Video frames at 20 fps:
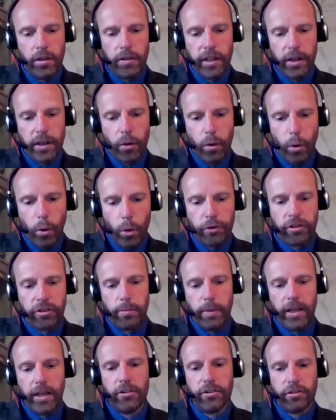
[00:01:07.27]
the
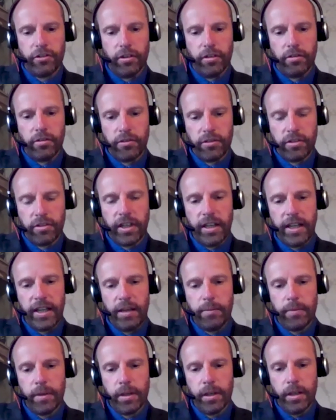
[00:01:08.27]
automation
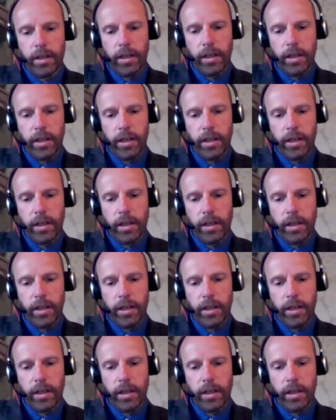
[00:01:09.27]
team